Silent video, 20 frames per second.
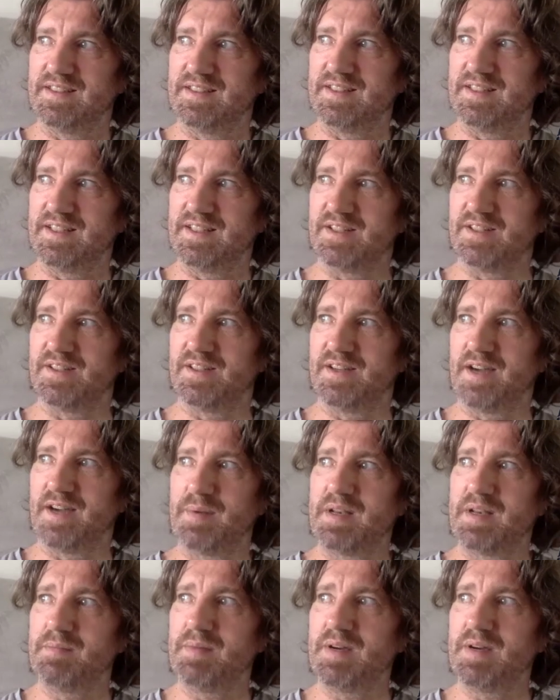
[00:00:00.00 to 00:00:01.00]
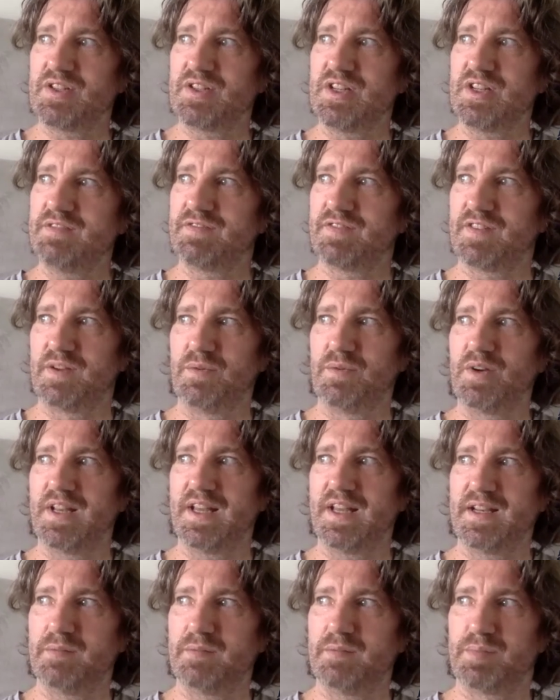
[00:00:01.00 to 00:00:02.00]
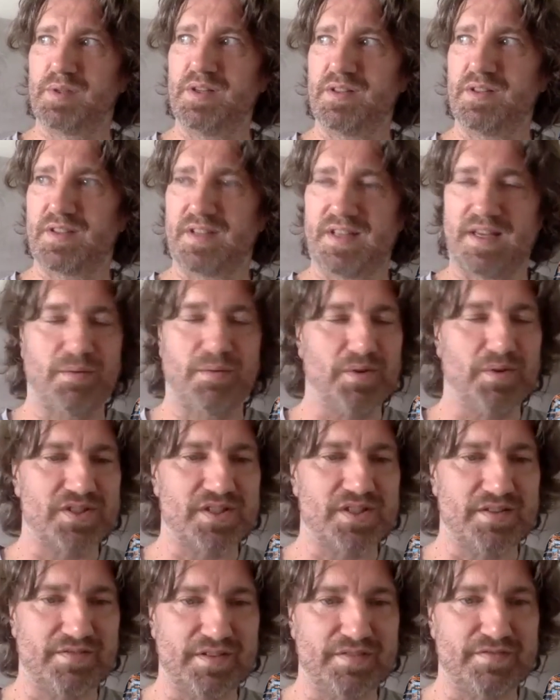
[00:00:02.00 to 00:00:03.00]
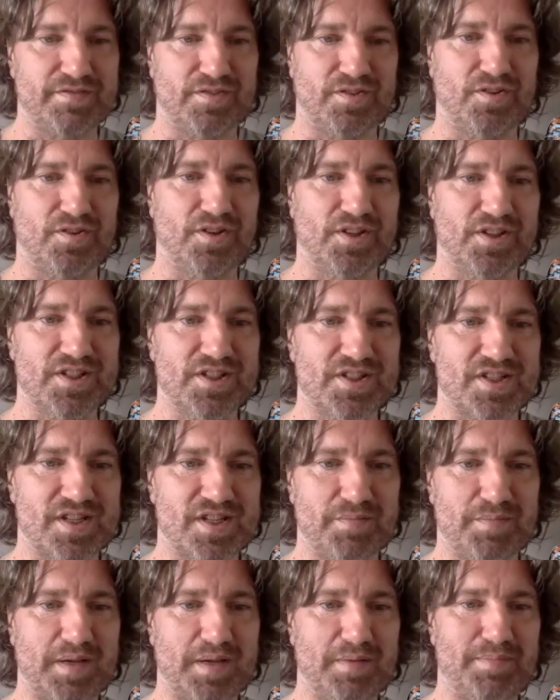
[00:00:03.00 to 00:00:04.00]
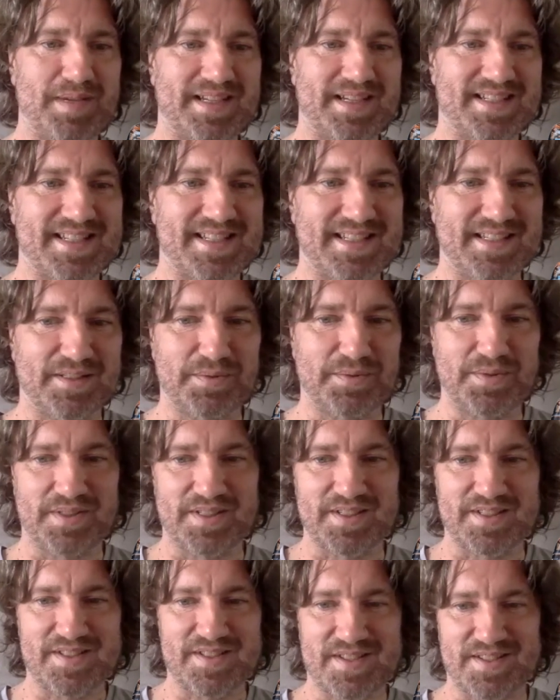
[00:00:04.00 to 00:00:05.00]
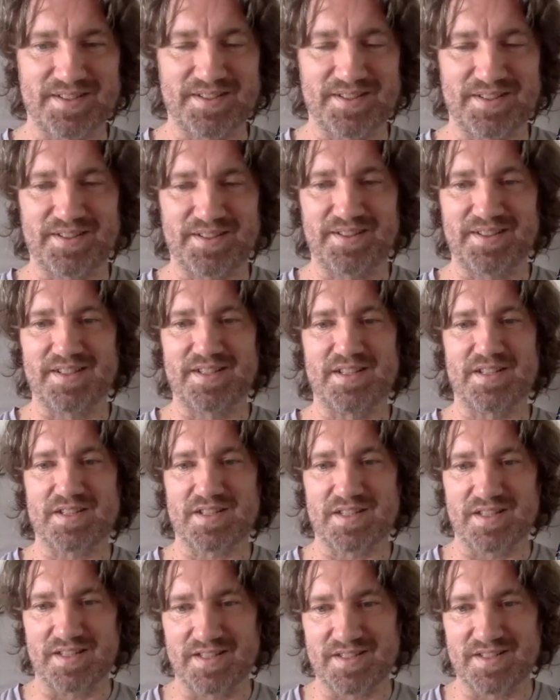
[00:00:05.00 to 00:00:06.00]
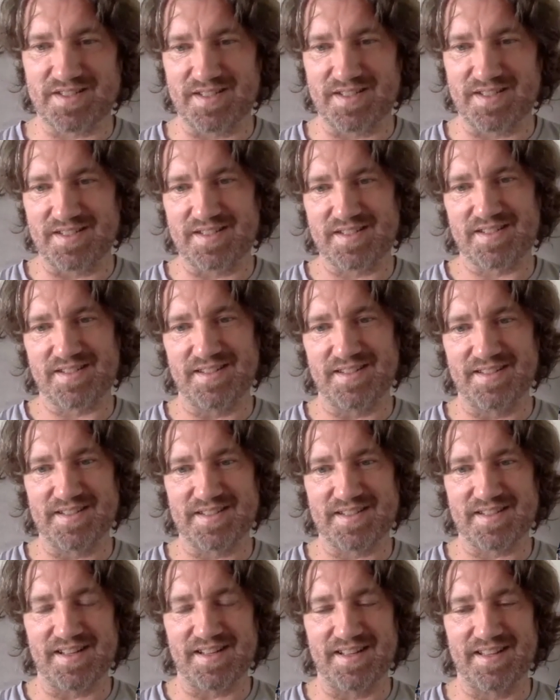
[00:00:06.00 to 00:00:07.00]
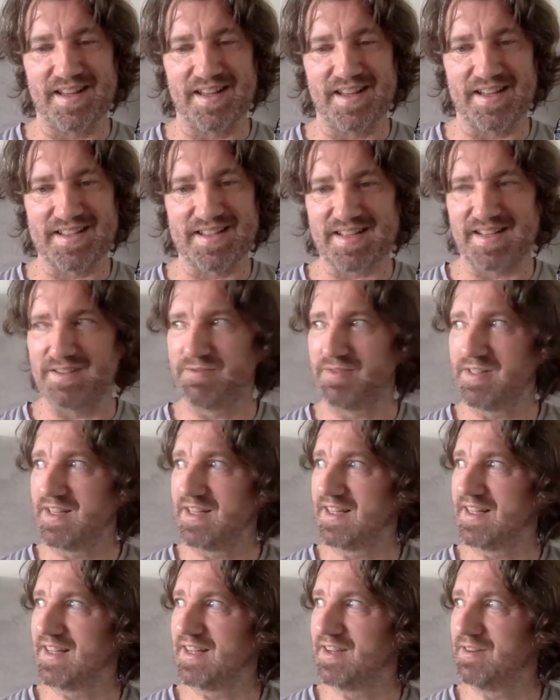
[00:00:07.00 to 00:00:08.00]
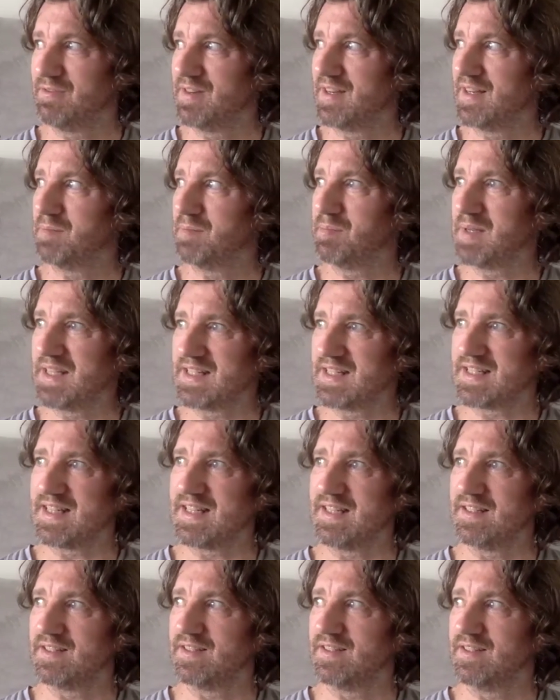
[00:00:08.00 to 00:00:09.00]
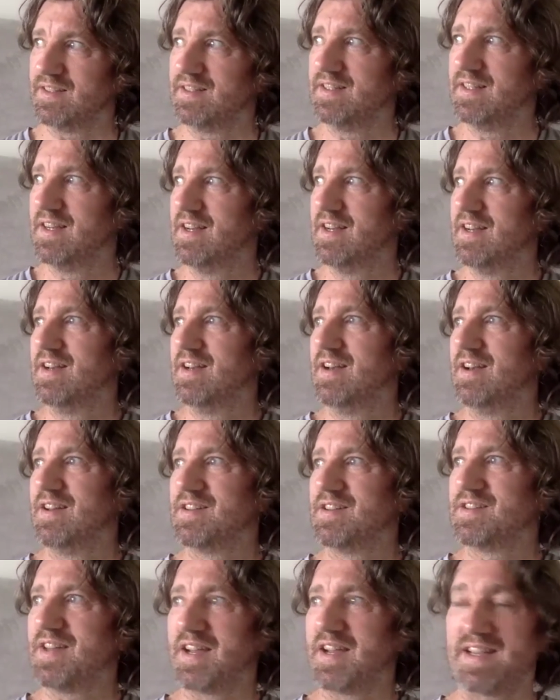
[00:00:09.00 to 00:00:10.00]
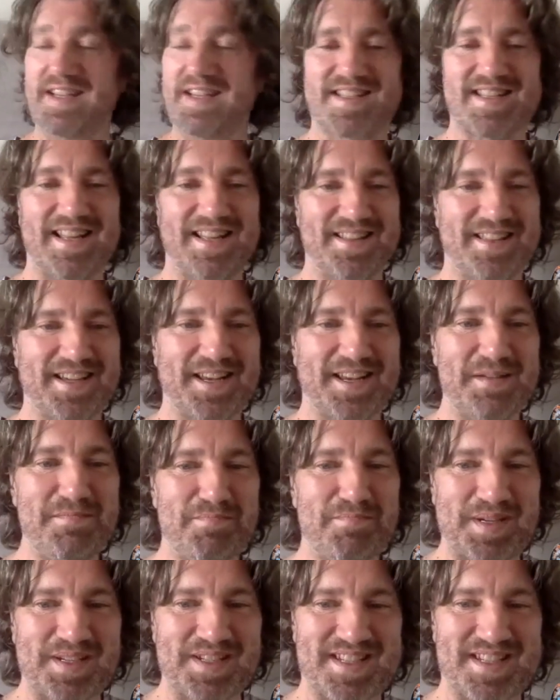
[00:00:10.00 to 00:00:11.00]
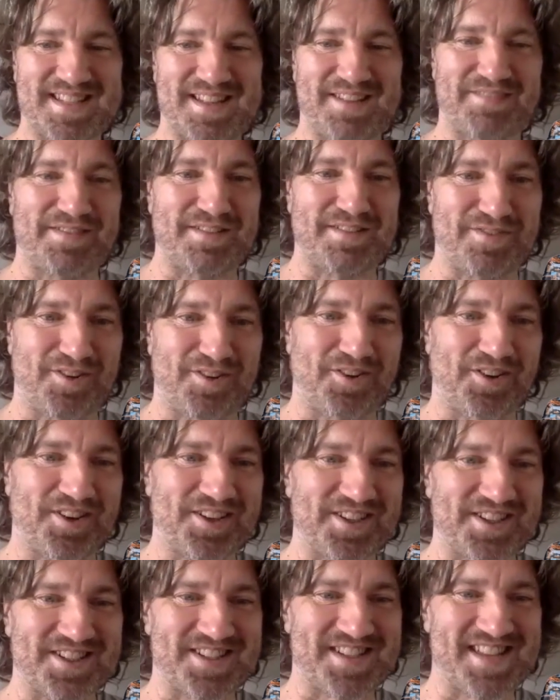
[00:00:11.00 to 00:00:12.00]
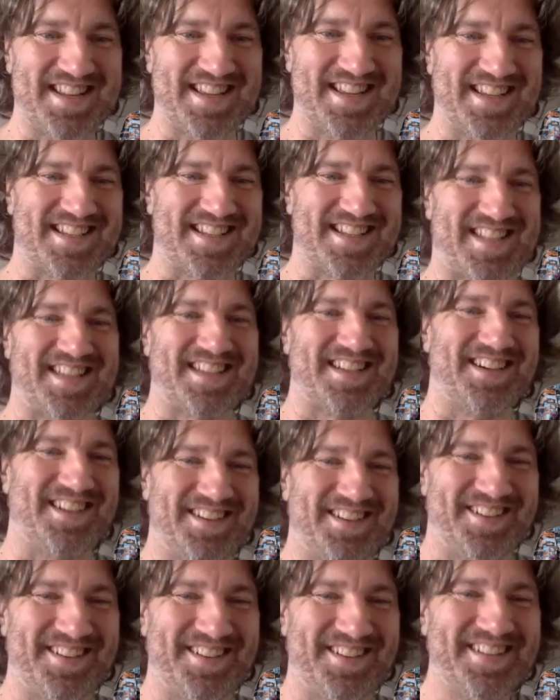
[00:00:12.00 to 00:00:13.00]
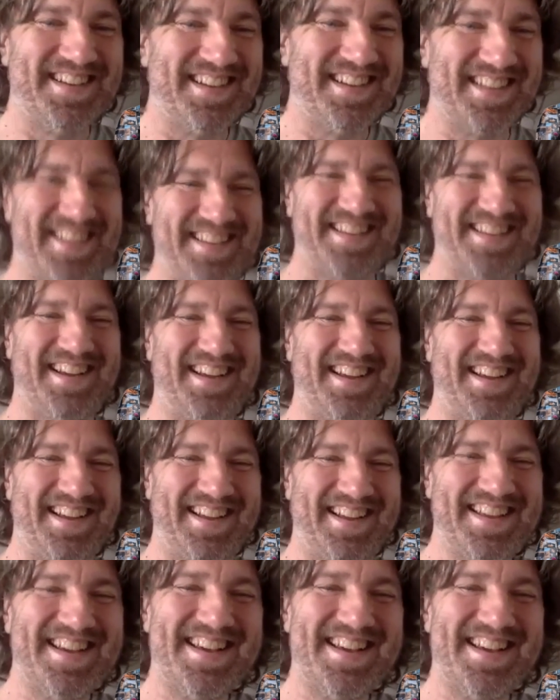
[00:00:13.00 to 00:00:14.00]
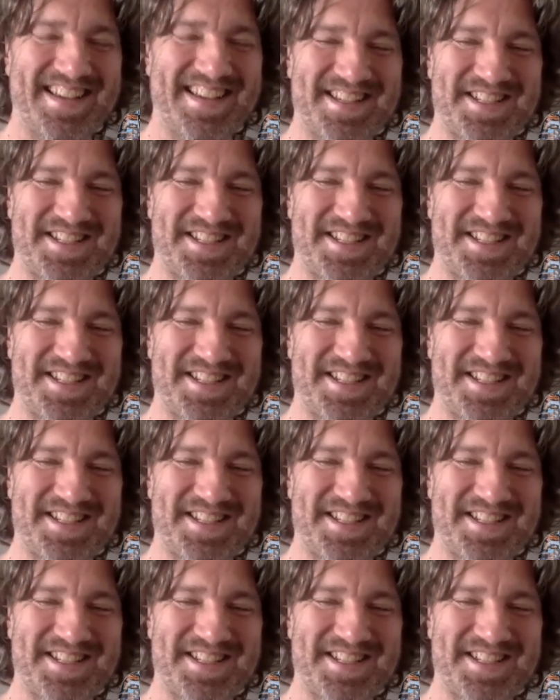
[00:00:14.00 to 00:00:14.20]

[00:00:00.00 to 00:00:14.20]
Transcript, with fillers: you know, I mean, imagine if you only had a birthday once every 4 years, it'd be a big deal, wouldn't it? So it's like that. It's like really a really big deal. And I guess like the Olympics is every 4 years, isn't it? So yeah, the World